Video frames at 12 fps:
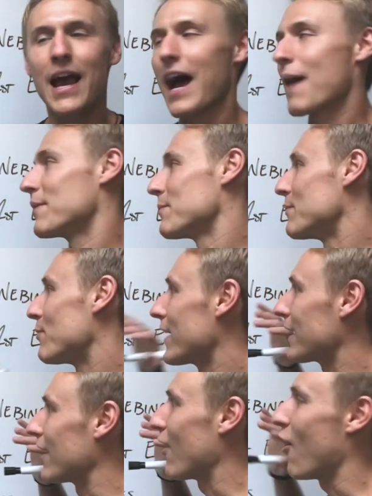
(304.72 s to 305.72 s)
I'm going to be
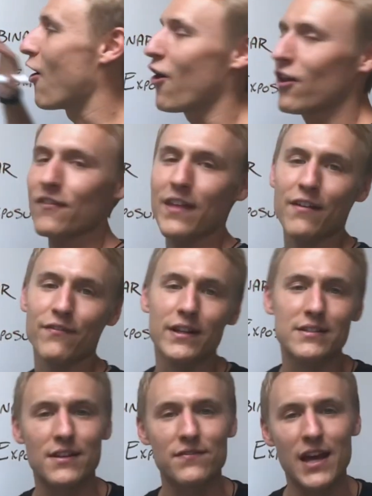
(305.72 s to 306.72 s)
breaking all of that fun
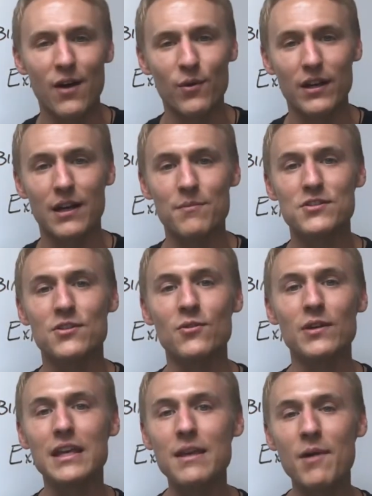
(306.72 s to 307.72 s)
stuff down when it comes to
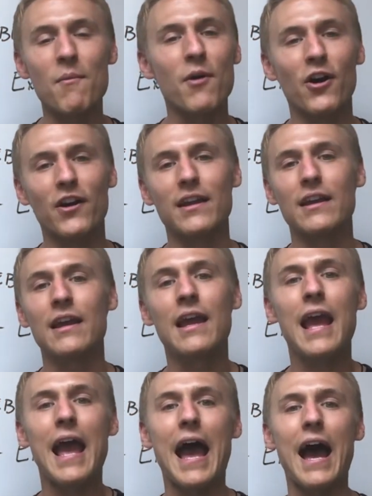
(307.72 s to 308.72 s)
email marketing,
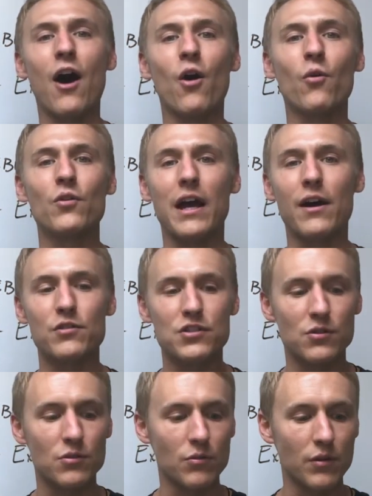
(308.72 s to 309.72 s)
how
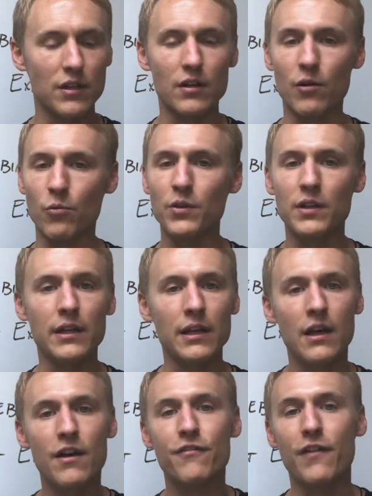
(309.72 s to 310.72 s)
to really
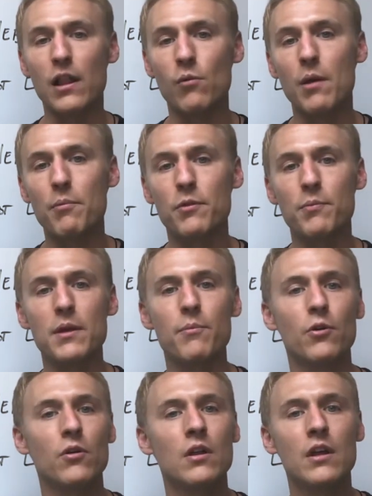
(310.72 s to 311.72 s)
follow up with
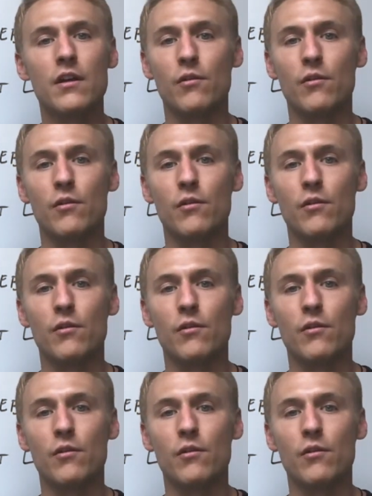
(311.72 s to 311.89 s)
people,